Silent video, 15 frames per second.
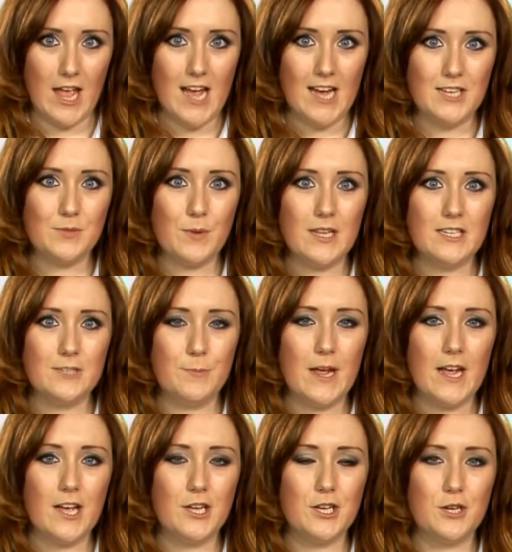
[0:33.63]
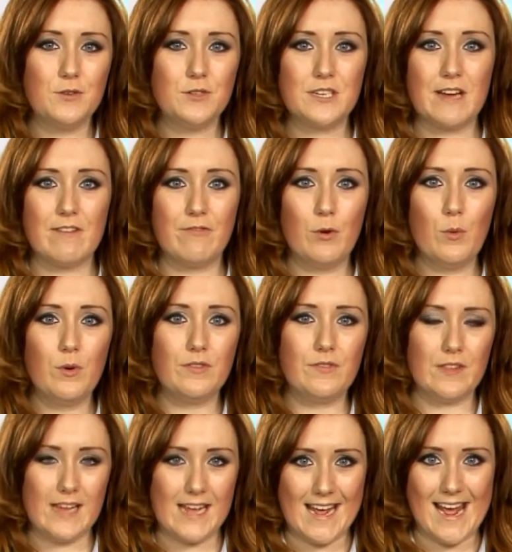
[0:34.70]
As well as being a huge step forward for
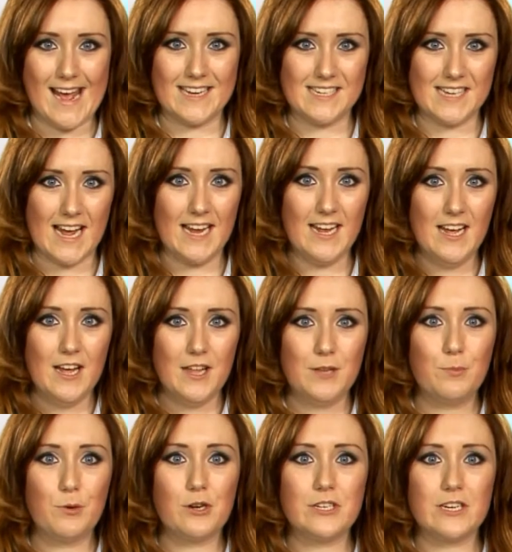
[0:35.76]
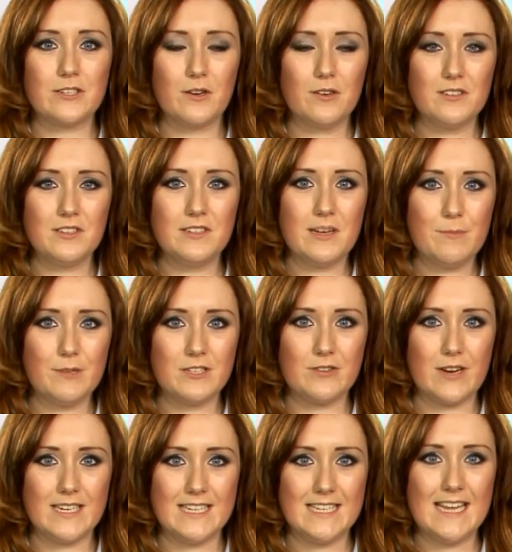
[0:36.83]
the ESA, the project also
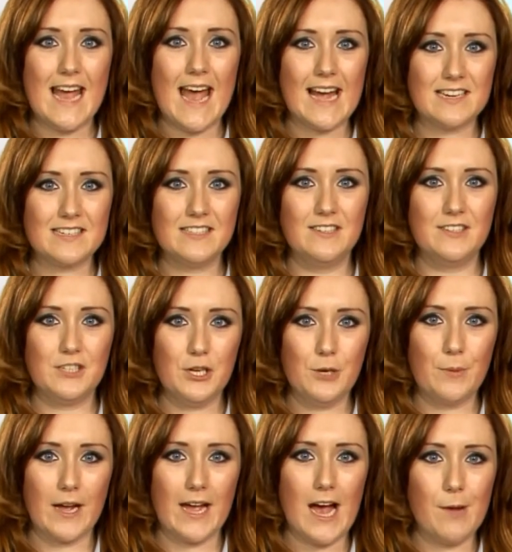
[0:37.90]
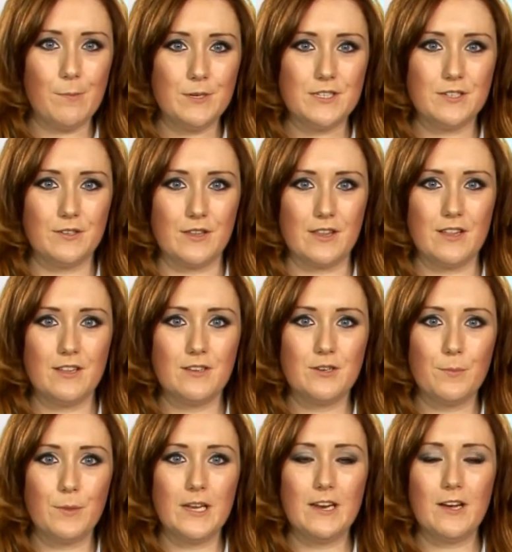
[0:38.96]
demonstrated the excellent human capital that the
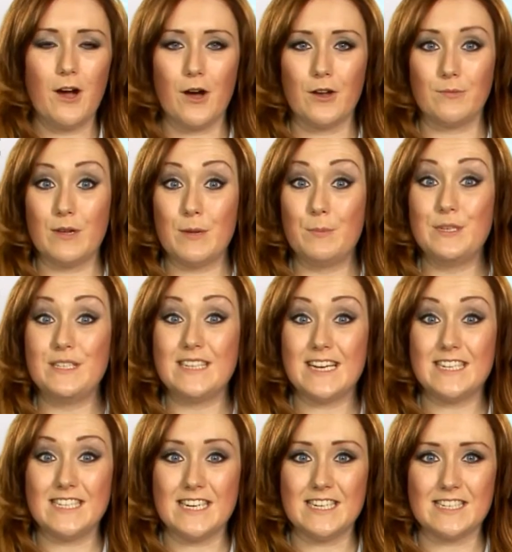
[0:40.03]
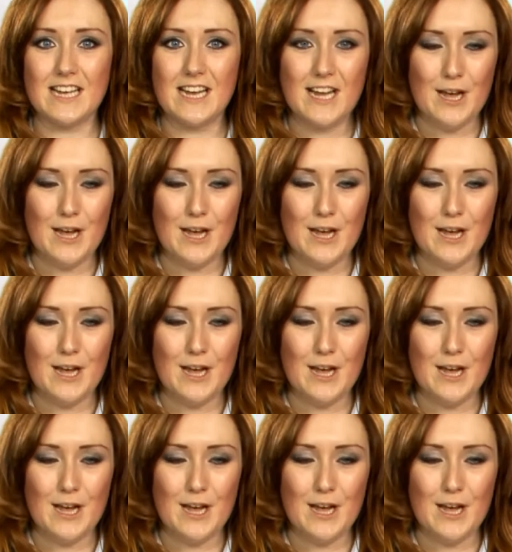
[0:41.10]
Dublin economy possesses.